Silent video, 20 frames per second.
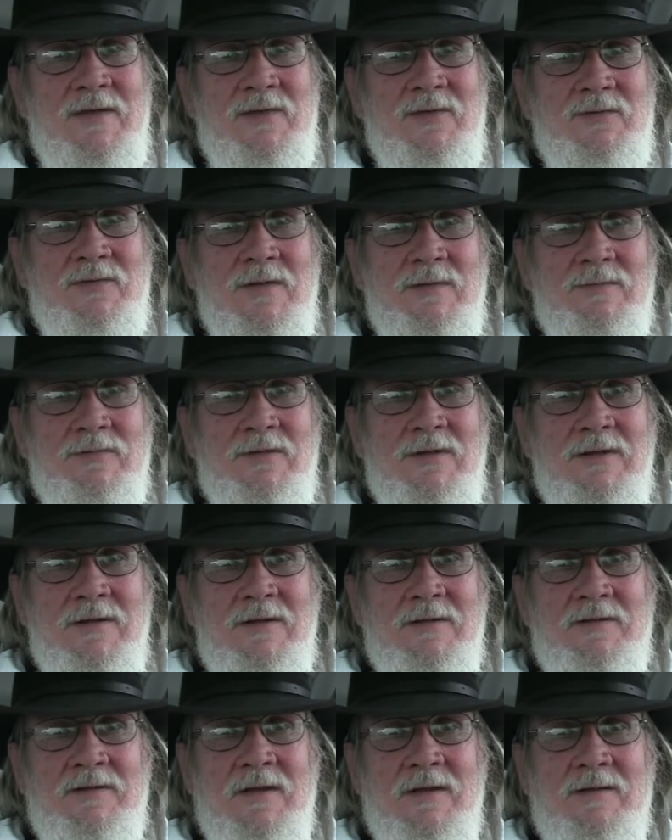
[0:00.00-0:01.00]
he seems a
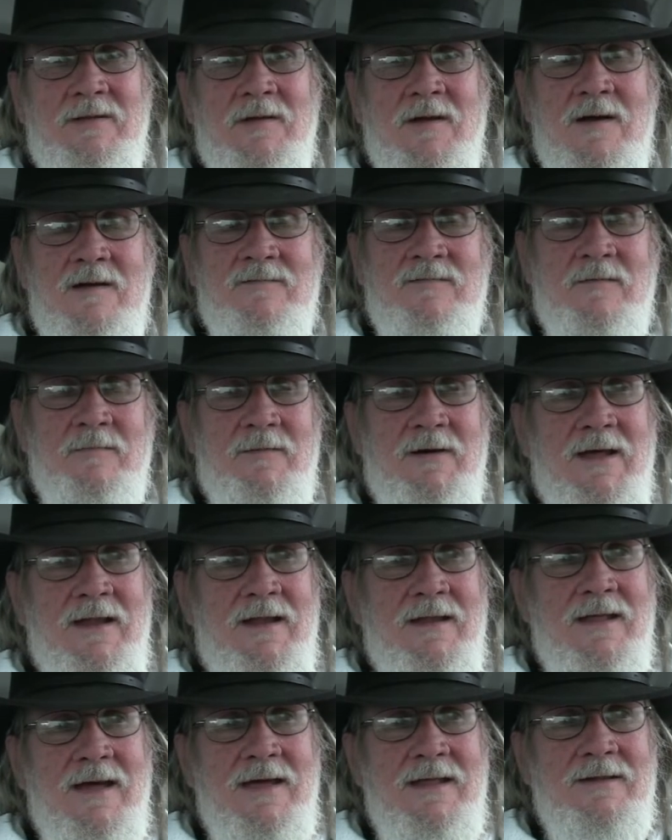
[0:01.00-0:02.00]
little ticked off
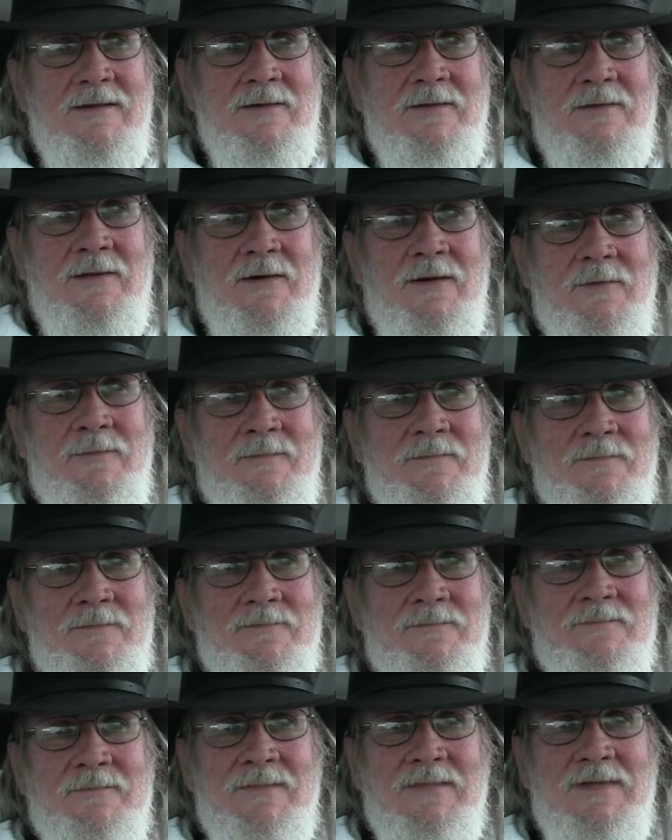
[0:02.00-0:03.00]
about it. I don't know.
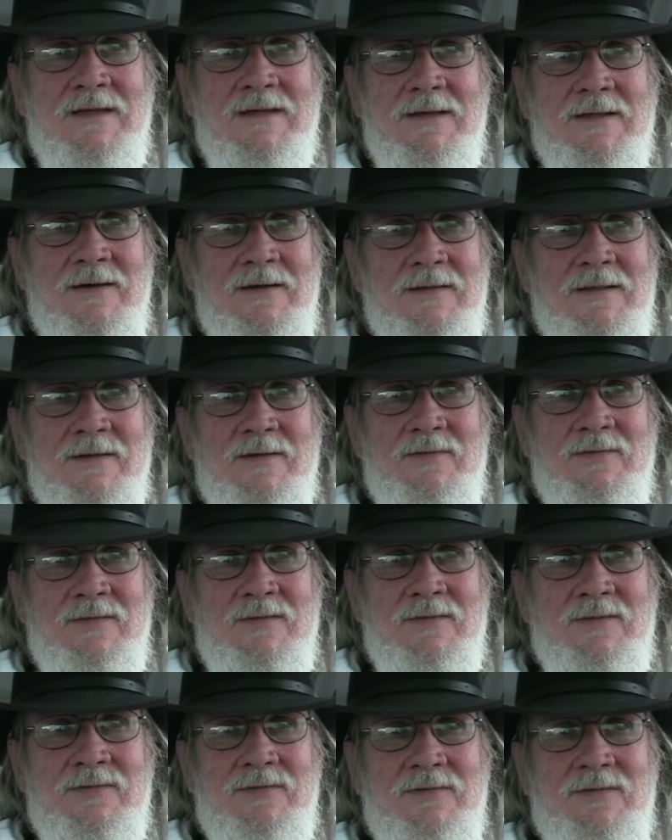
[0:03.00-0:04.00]
You know, there's
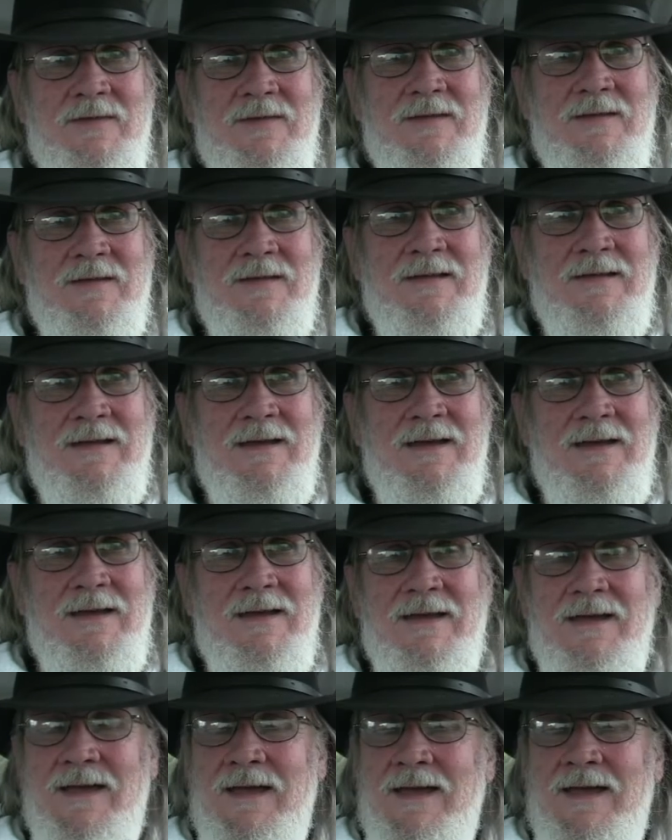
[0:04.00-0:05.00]
just uh,
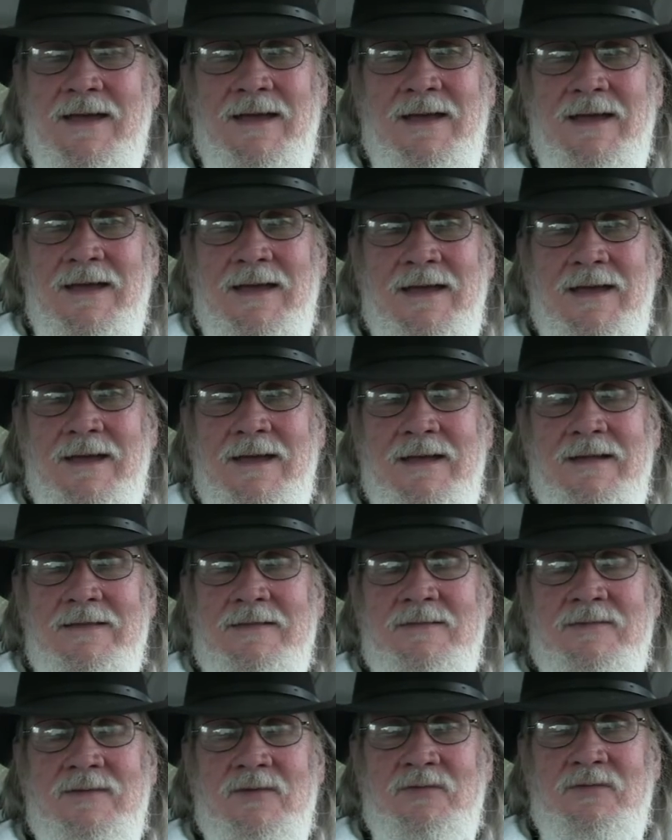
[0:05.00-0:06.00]

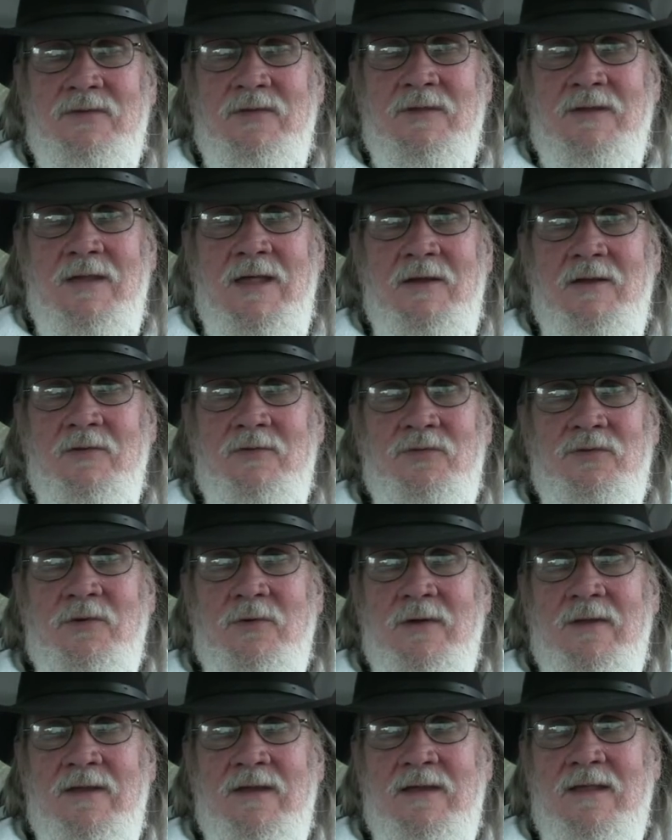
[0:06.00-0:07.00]
just another
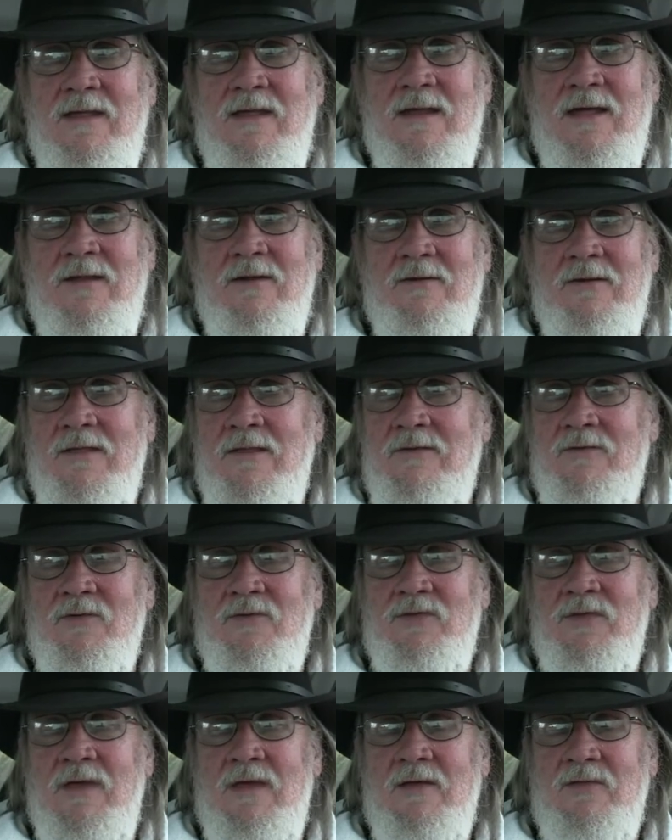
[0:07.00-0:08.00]
story to that I don't
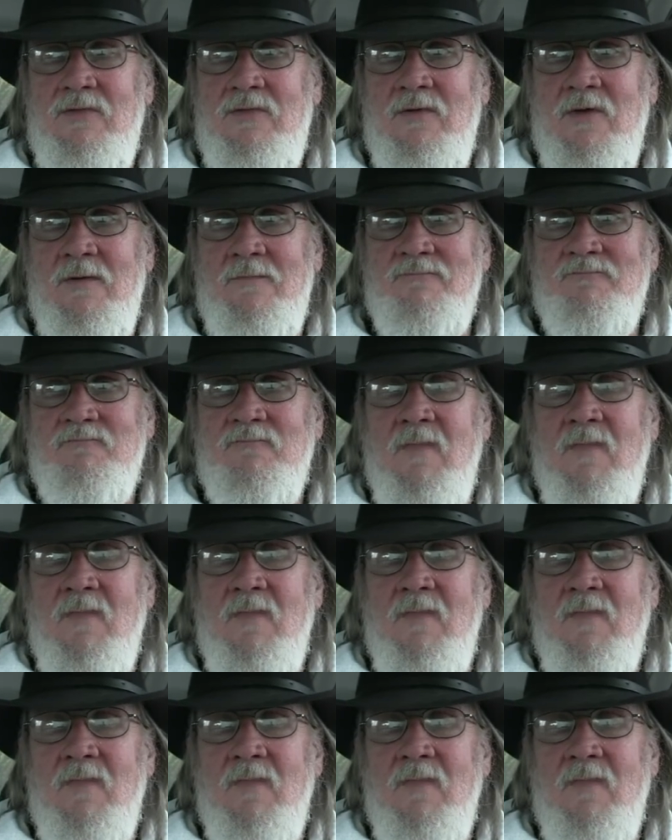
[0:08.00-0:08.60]
understand. So,